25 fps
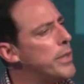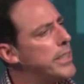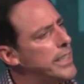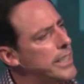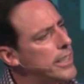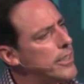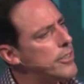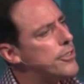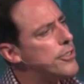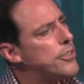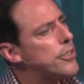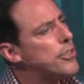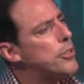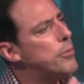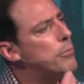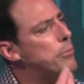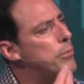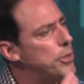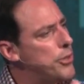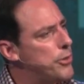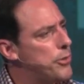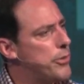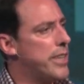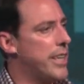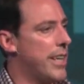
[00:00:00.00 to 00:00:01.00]
we need to
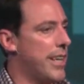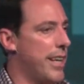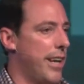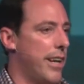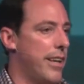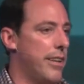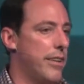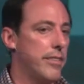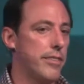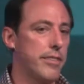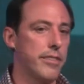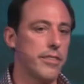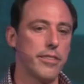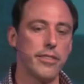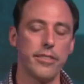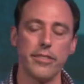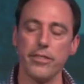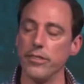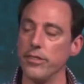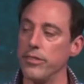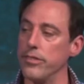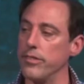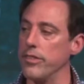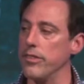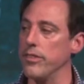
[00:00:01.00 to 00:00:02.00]
communicate.
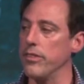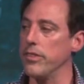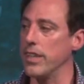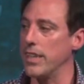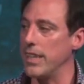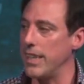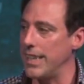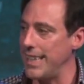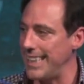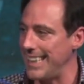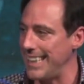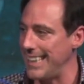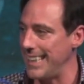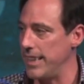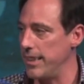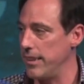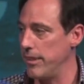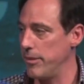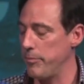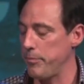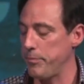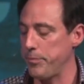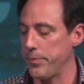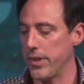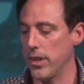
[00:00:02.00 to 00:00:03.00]
This is the
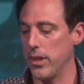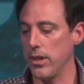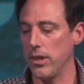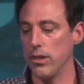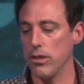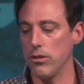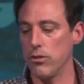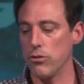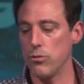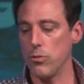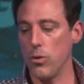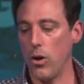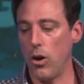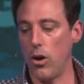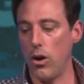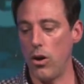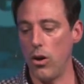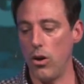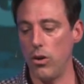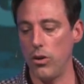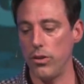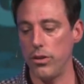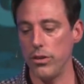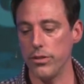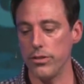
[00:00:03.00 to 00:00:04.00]
key to
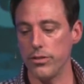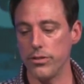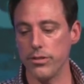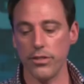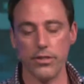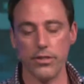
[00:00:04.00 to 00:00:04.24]
all